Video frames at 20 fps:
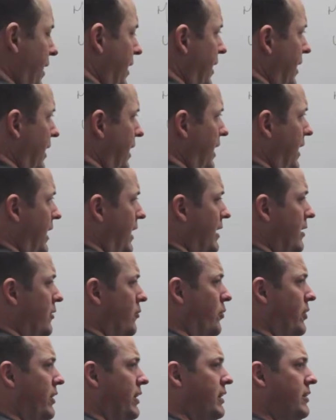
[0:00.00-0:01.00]
And
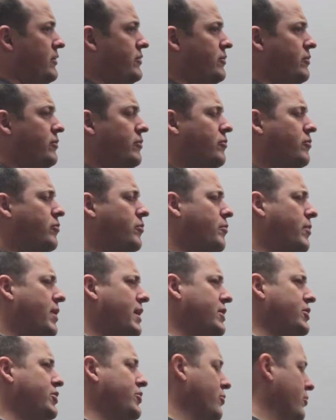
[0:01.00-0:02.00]
we need to make
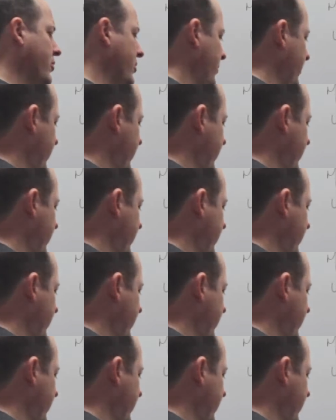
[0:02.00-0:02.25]
sure that we've